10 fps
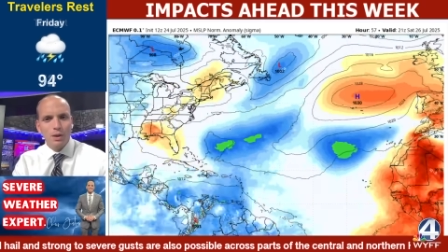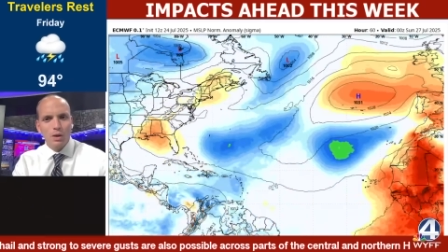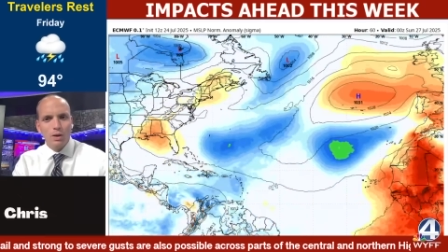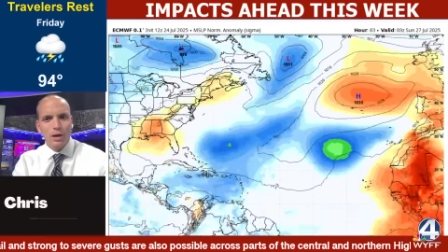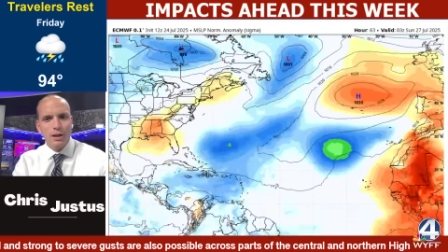
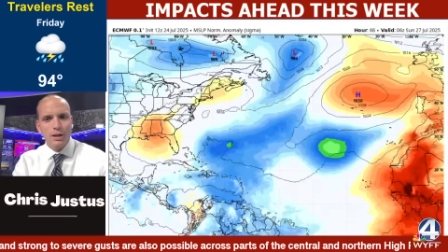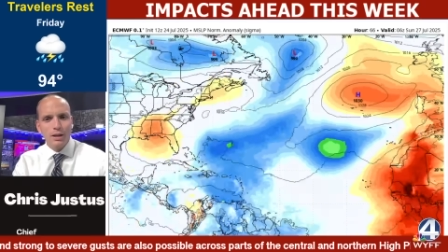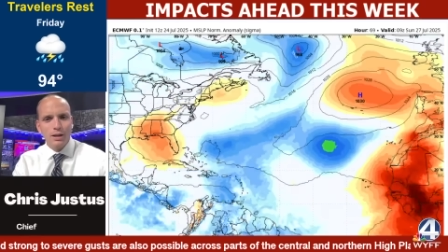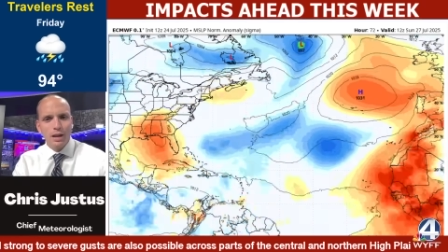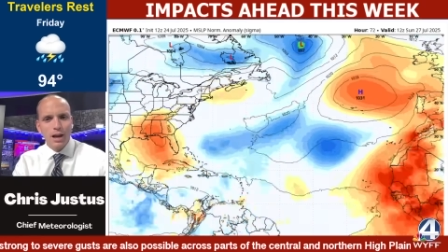Going out
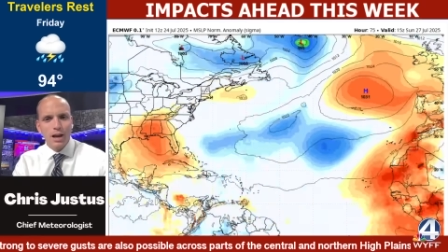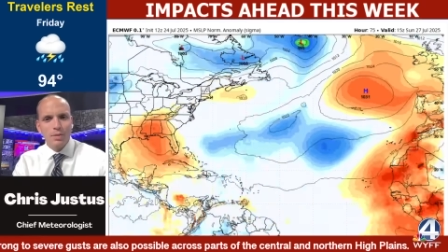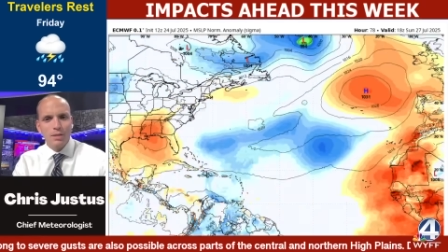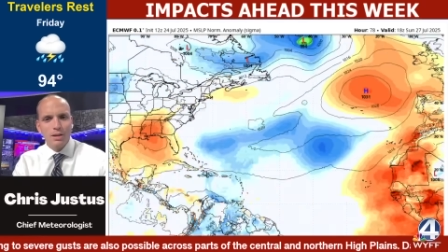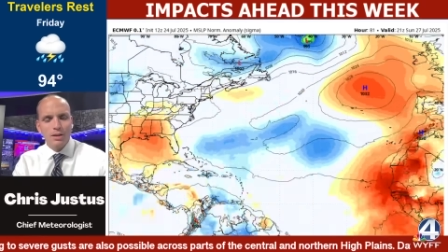into
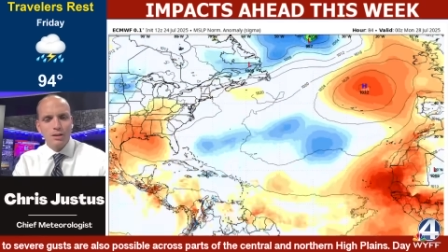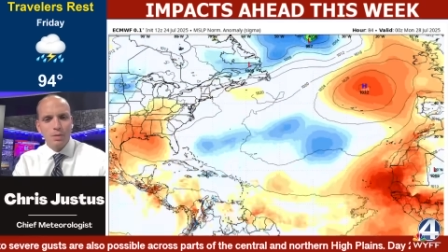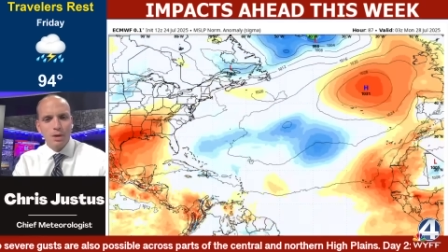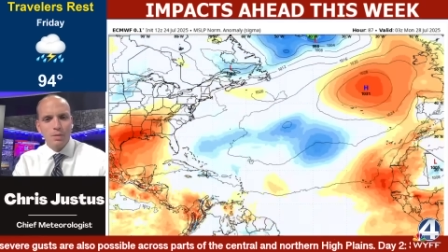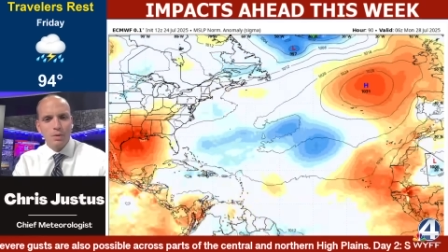time into this
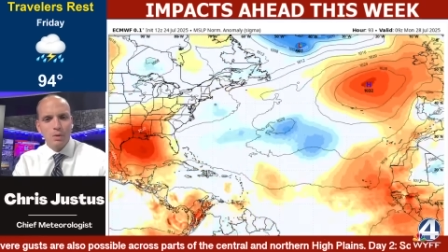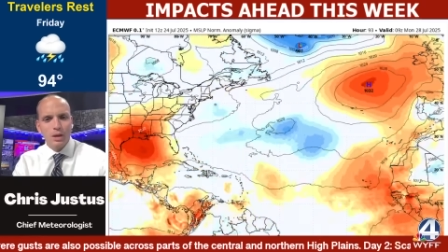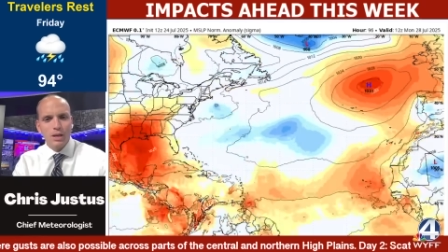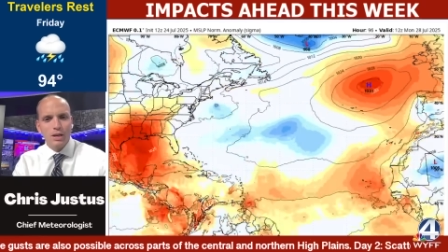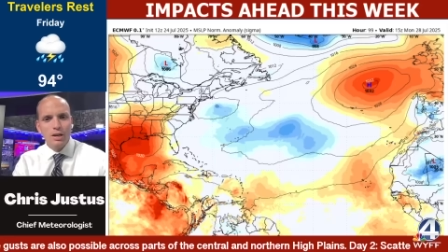upcoming
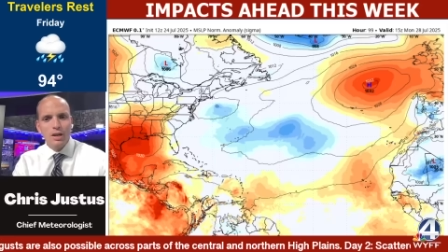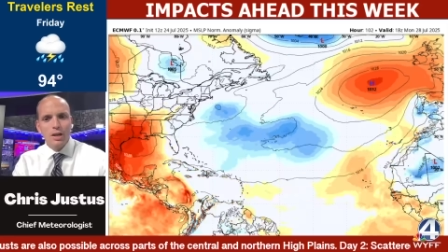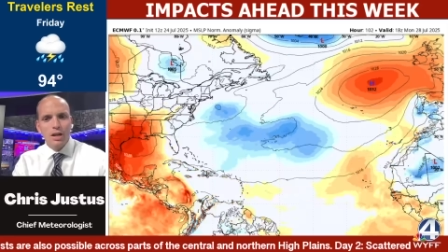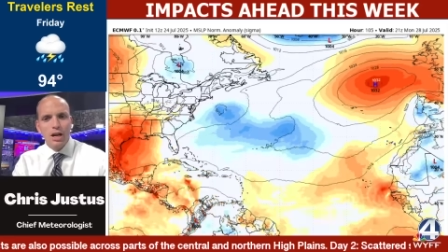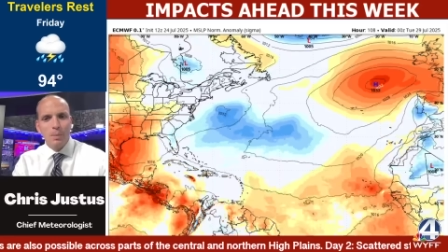week
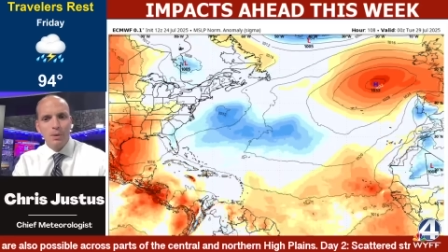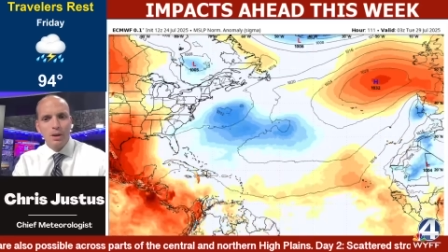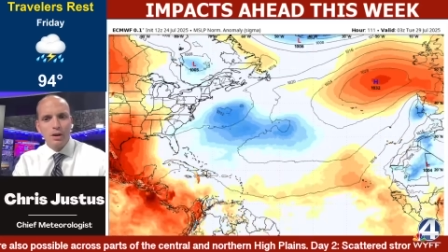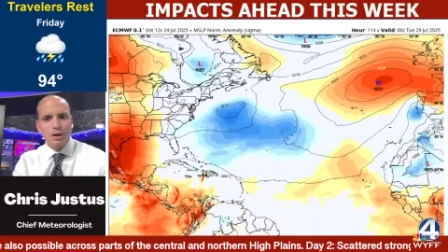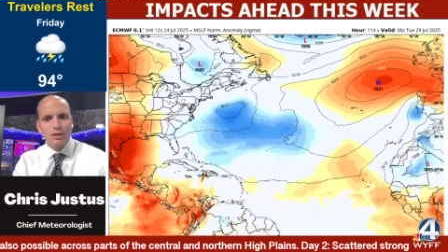a couple of
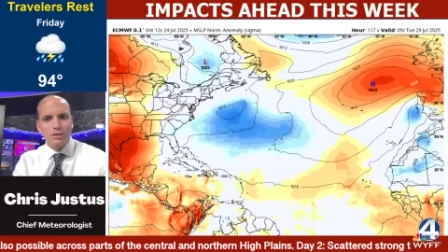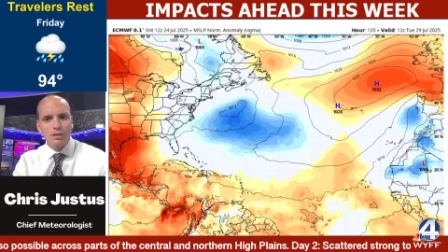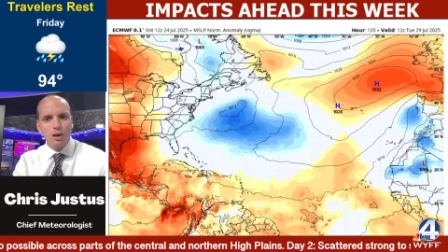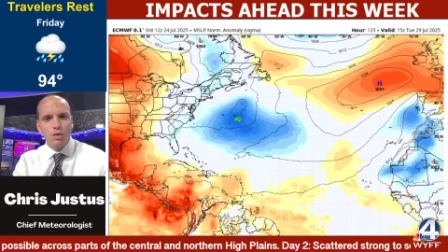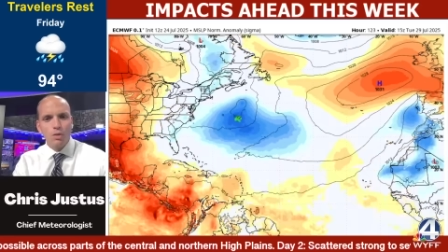areas of
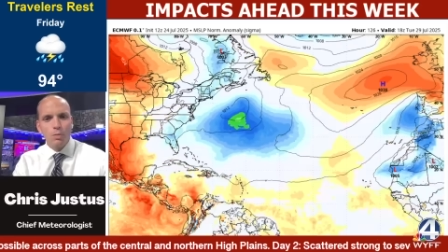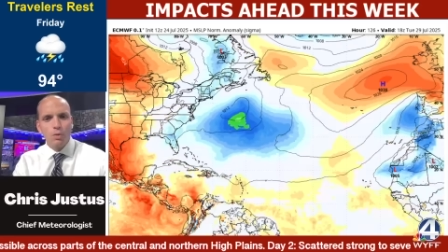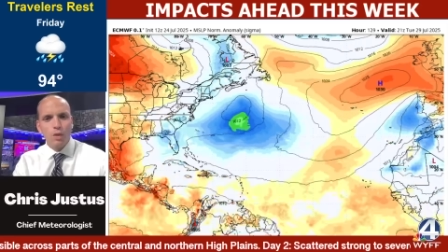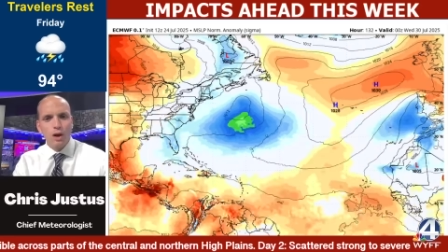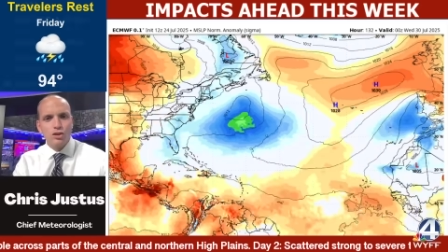lower
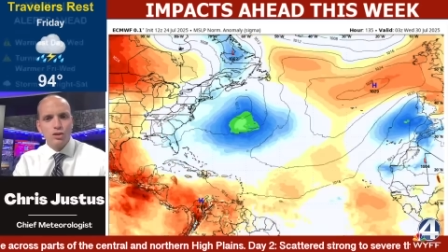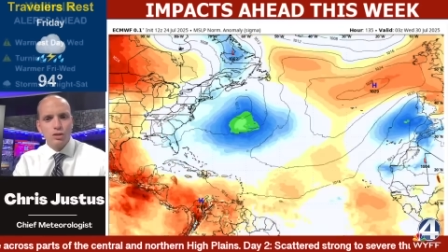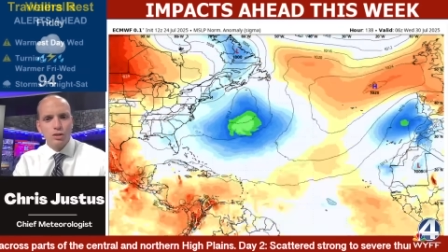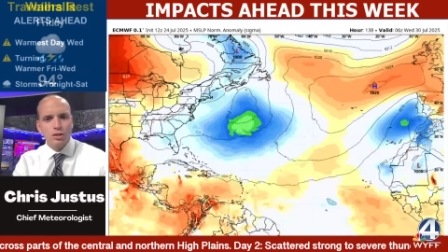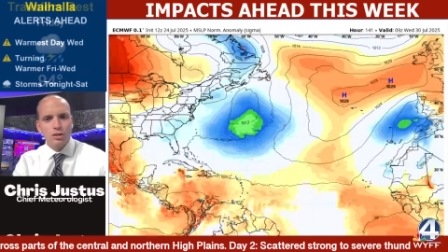
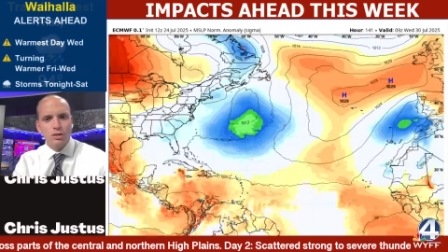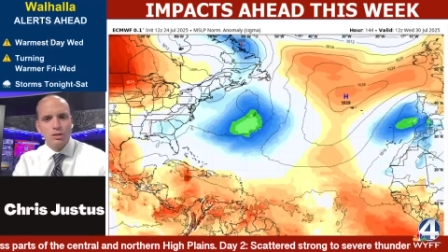pressure.